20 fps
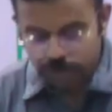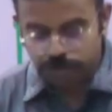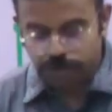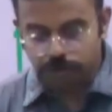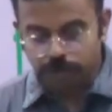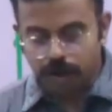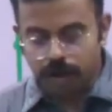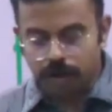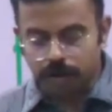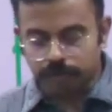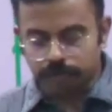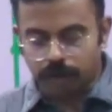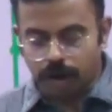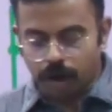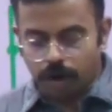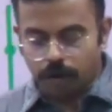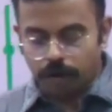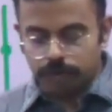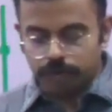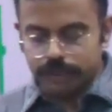So
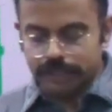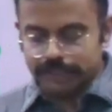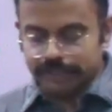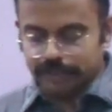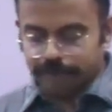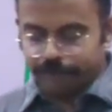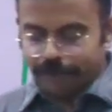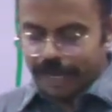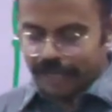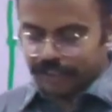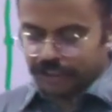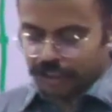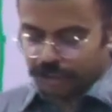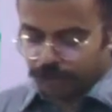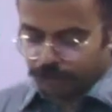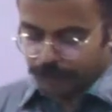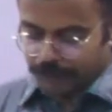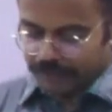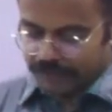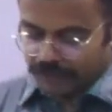how does the flagship
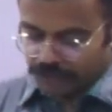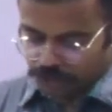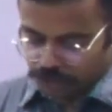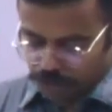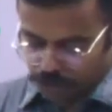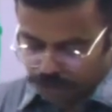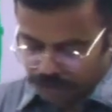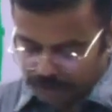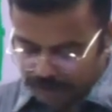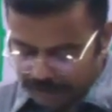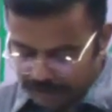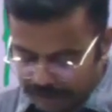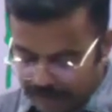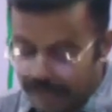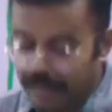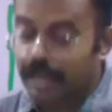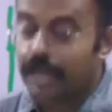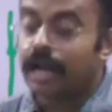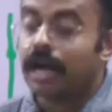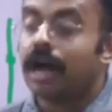species chosen, andre?